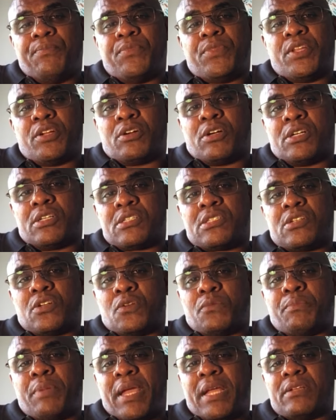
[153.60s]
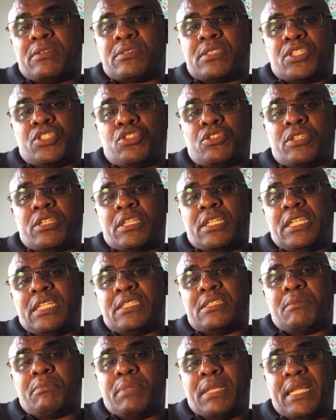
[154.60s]
there are certain panels that you're going to need
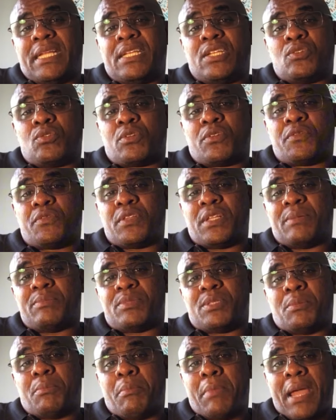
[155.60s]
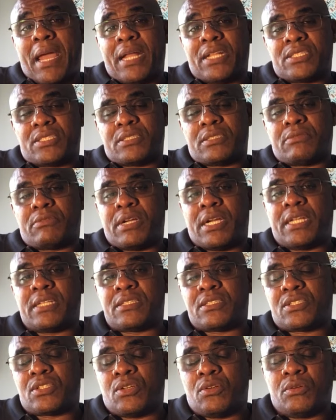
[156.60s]
to blend in order for them to match,
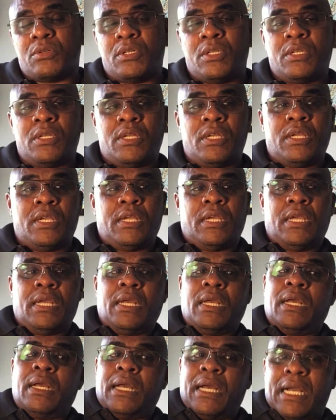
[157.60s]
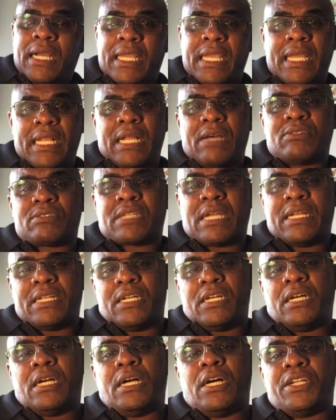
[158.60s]
right? So again, I was kind
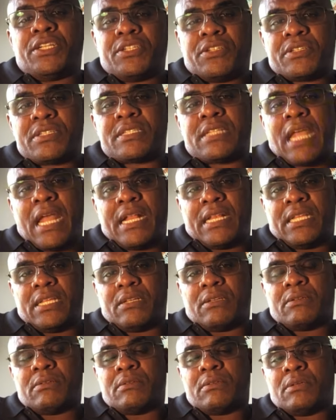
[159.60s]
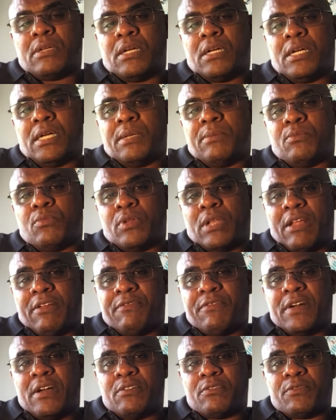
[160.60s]
of understanding when I
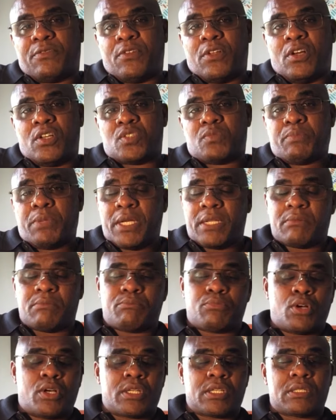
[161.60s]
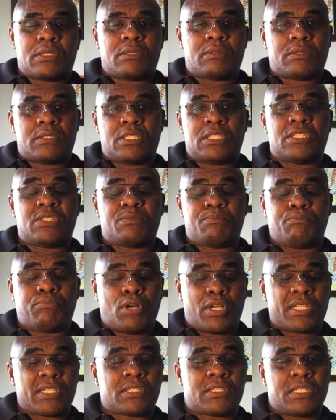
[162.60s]
found flaws, but brought
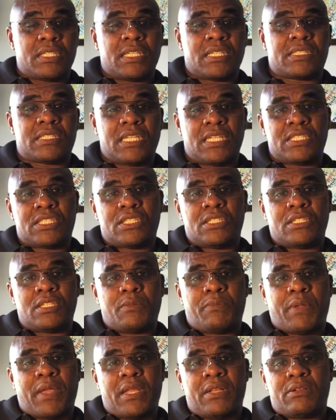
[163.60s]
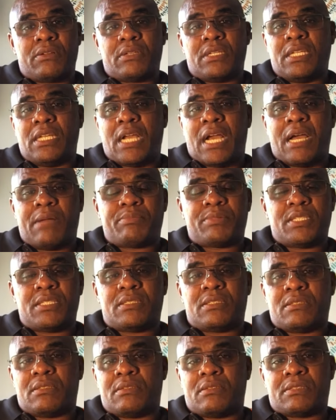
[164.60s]
it to the attention of the painter. He opted
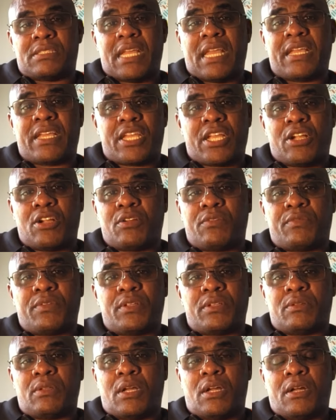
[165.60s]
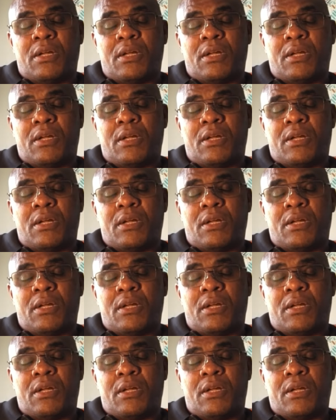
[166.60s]
to take care of it